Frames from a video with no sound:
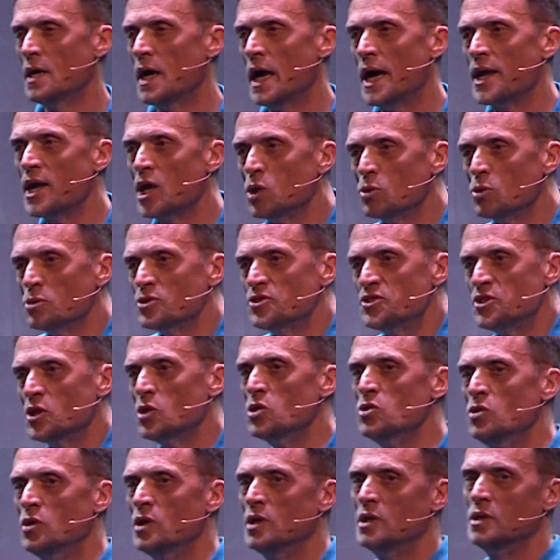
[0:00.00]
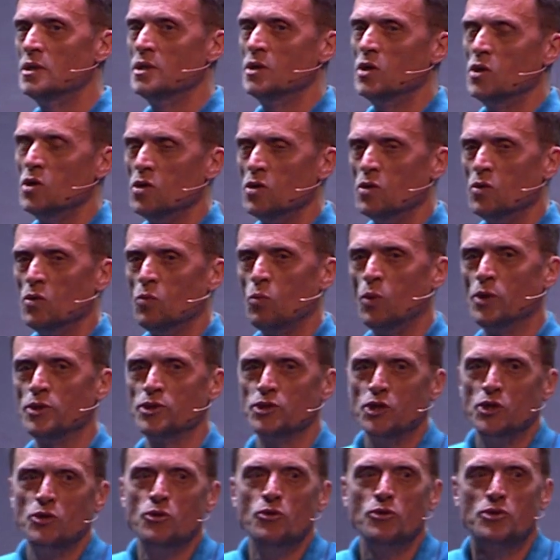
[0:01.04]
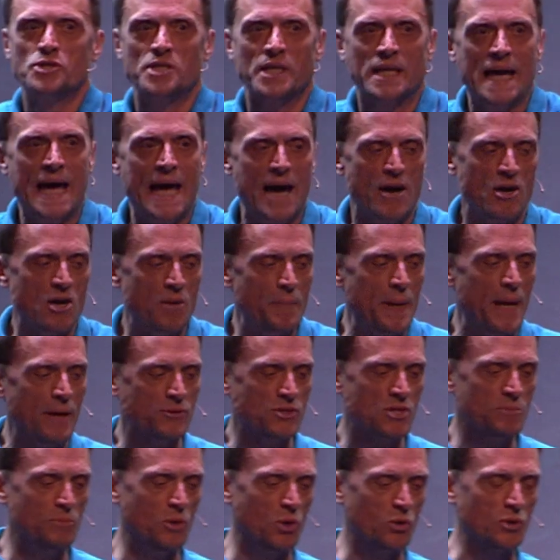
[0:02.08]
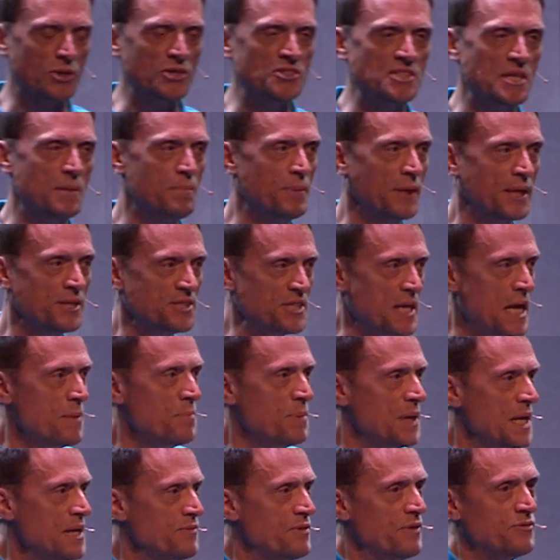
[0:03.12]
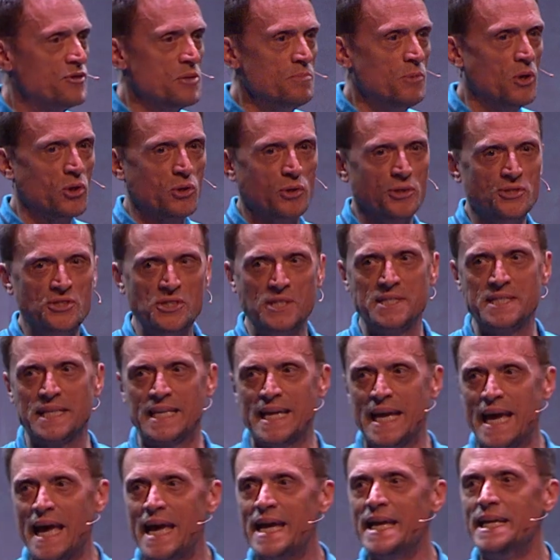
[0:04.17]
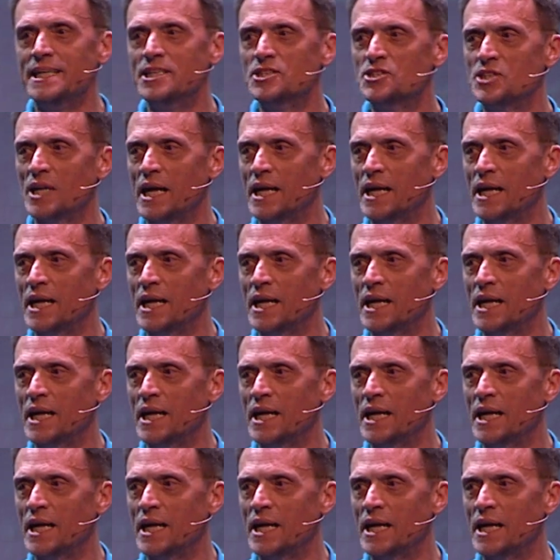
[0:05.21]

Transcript: And I also want you to care about democracy because I believe if democracy decays,